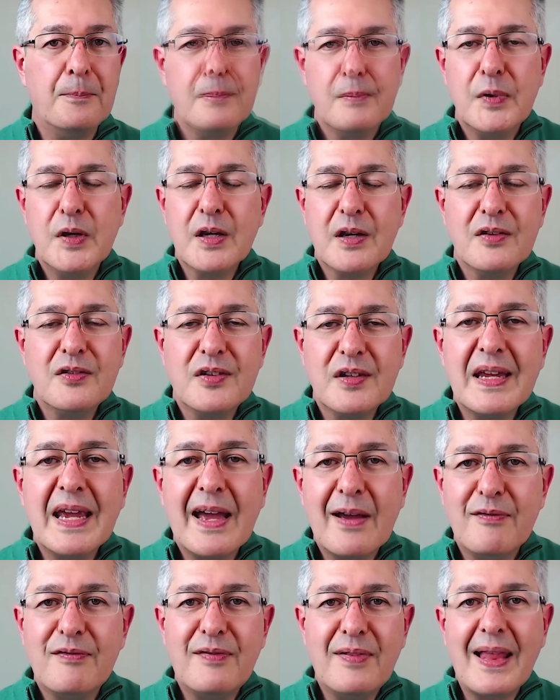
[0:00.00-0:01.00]
But you can see
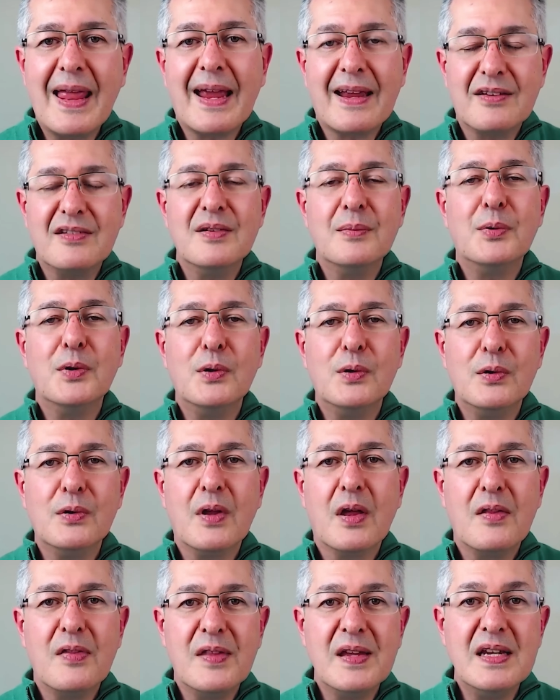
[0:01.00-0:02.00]
how
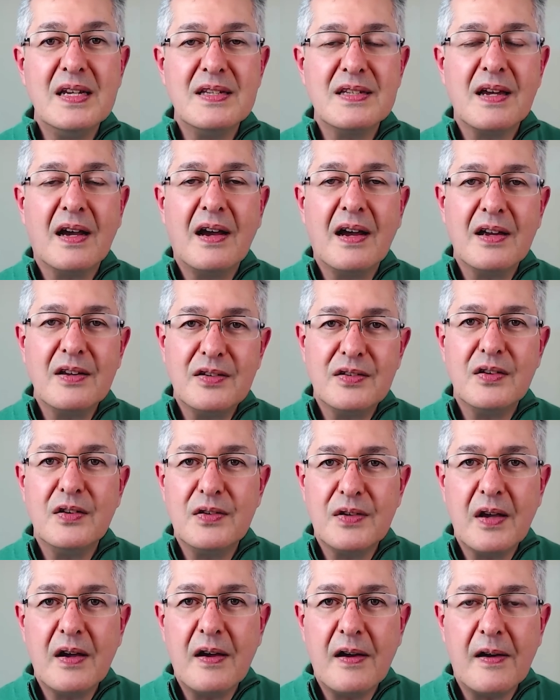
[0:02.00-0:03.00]
flexible these
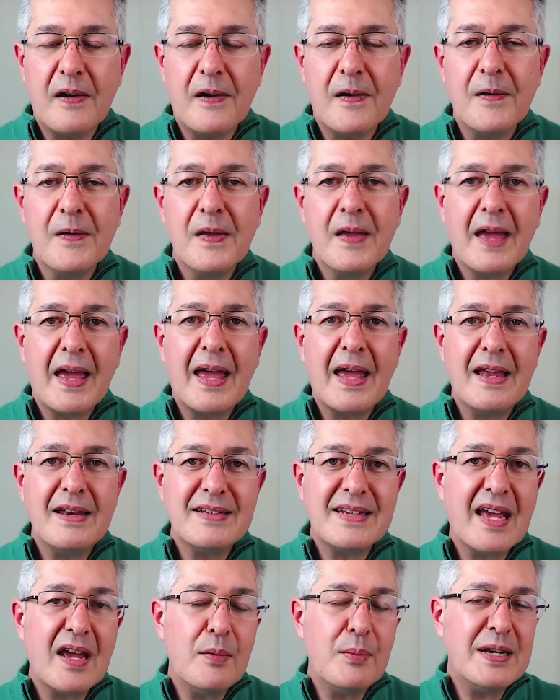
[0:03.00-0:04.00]
ISAs are
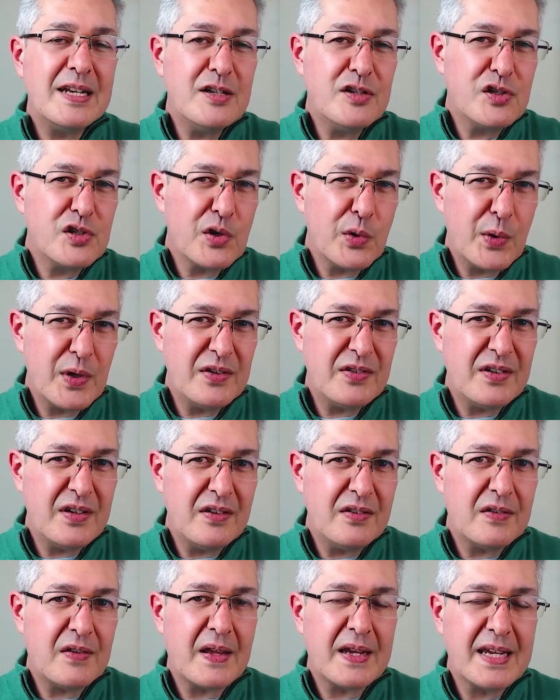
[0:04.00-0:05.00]
and how many
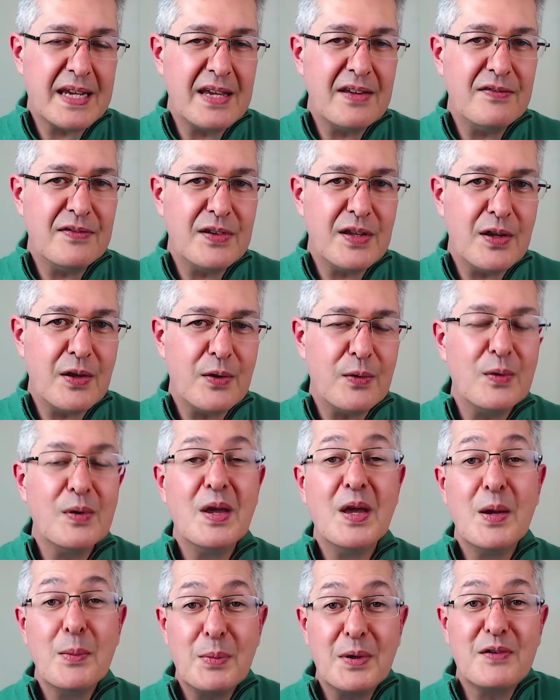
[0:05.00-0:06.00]
choices they give you.
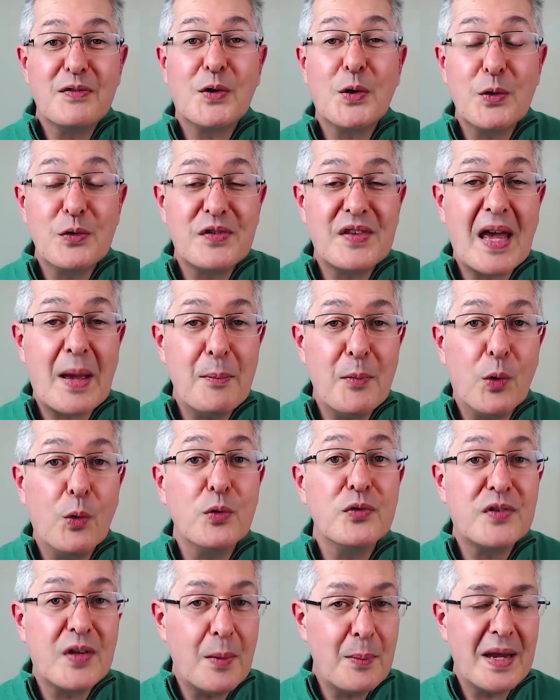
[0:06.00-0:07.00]
But of course, that
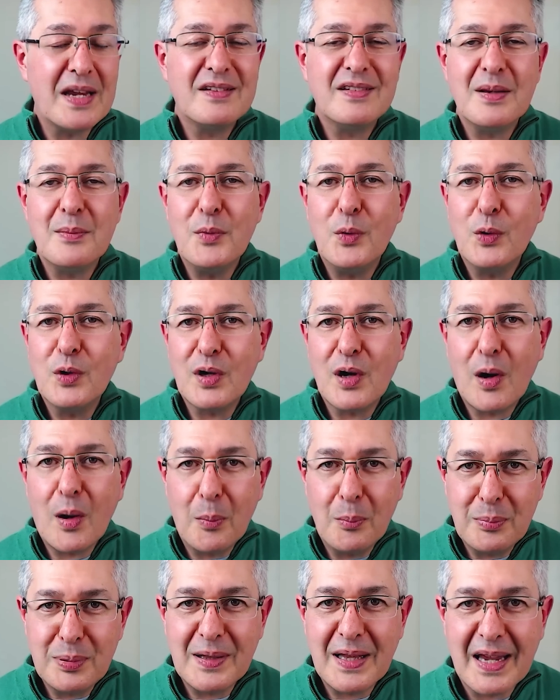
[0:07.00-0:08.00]
also makes it more
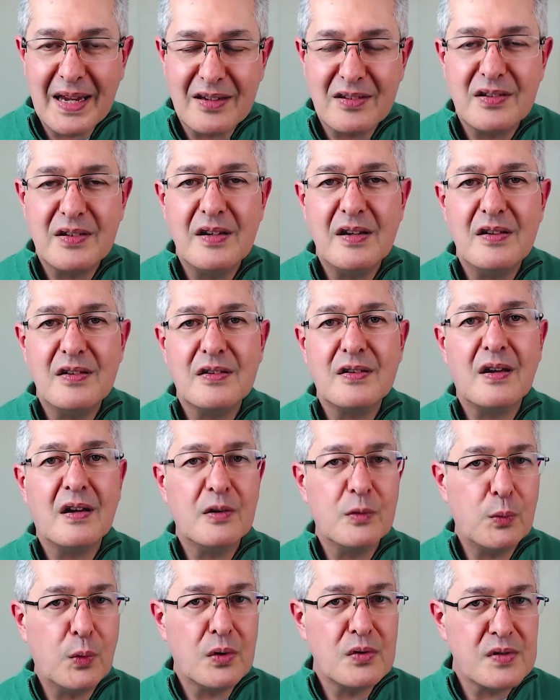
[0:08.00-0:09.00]
complex to
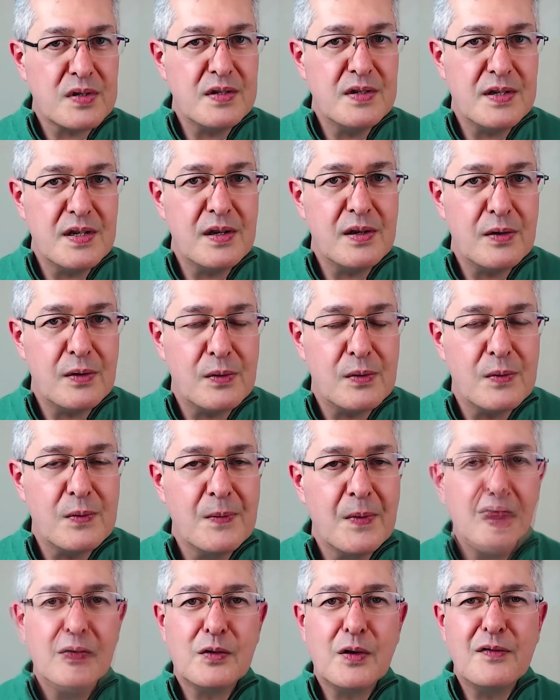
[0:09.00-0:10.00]
decide what to do.
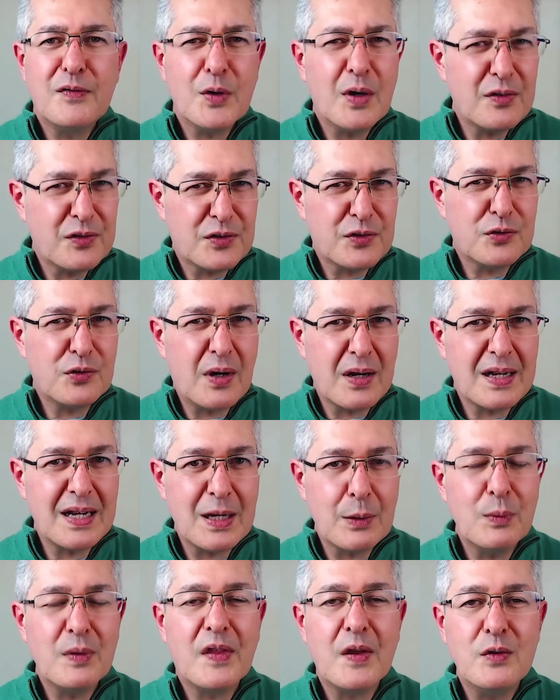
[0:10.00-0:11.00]
So if you are
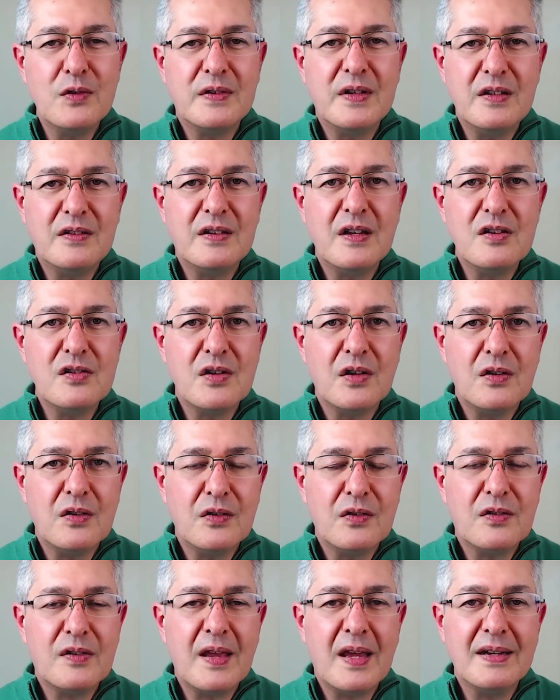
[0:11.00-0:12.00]
struggling with those
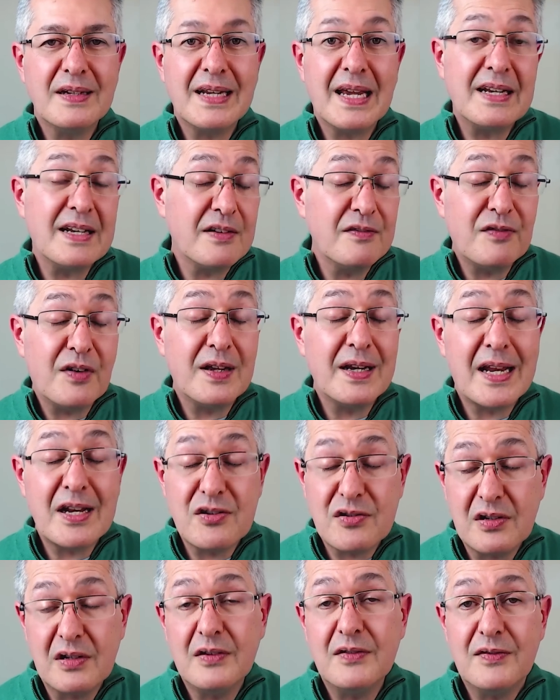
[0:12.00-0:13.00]
decisions, then getting
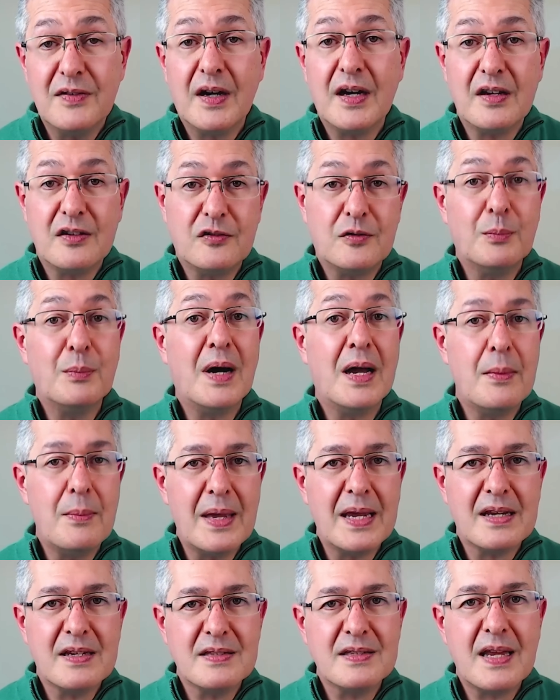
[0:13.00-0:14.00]
financial advice might
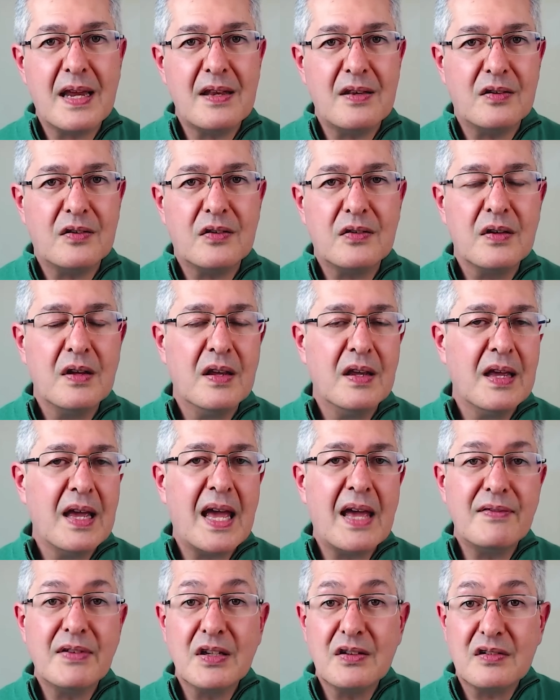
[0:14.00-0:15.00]
make sense.
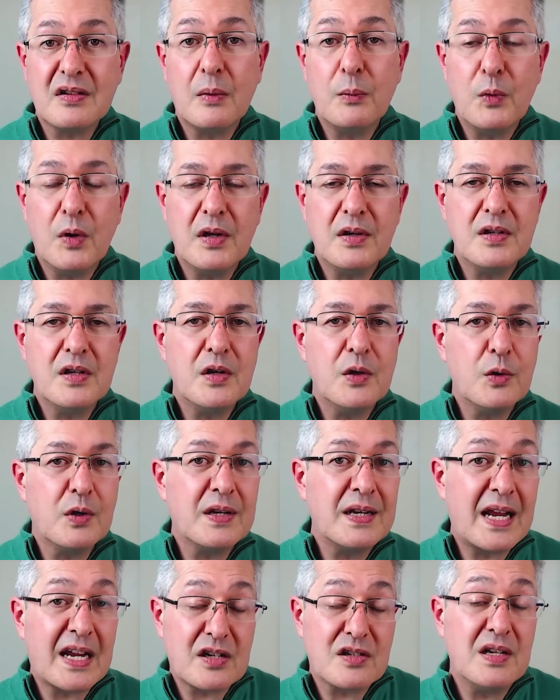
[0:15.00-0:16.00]
Having someone who
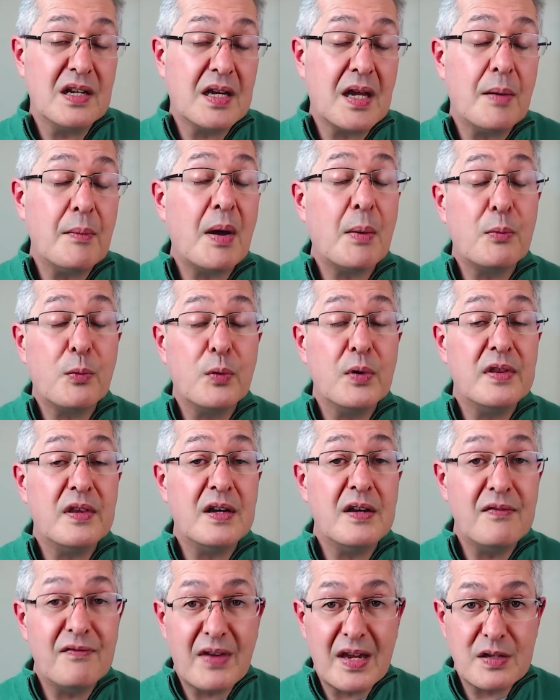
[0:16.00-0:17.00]
can actually come up with
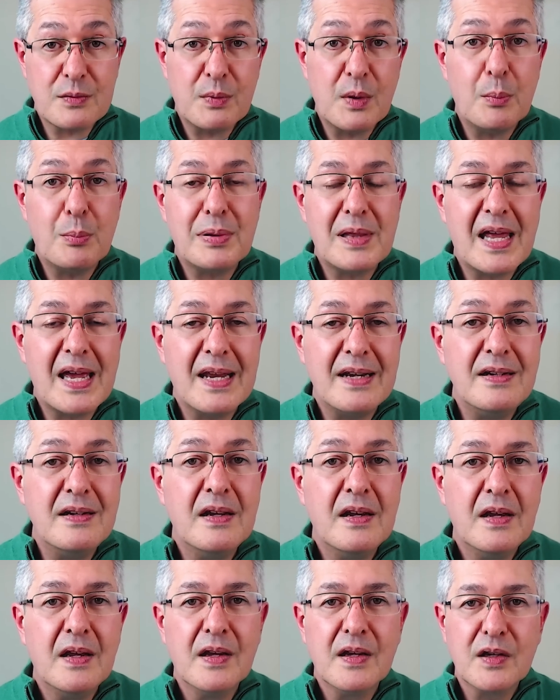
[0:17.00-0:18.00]
an investment plan
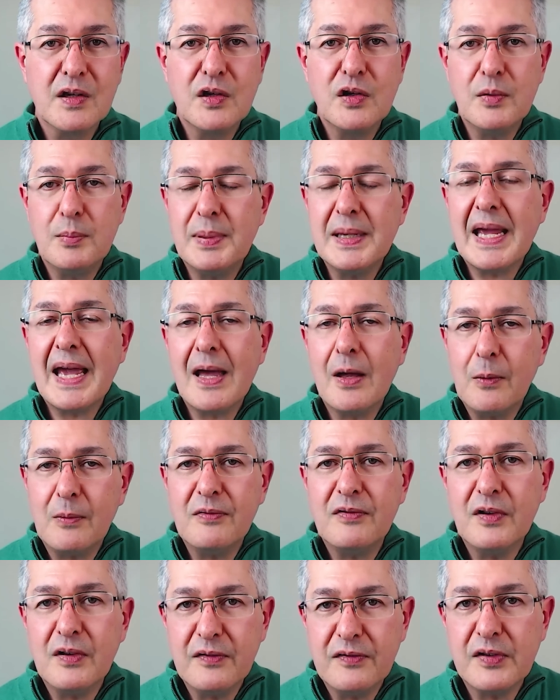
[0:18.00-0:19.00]
could be helpful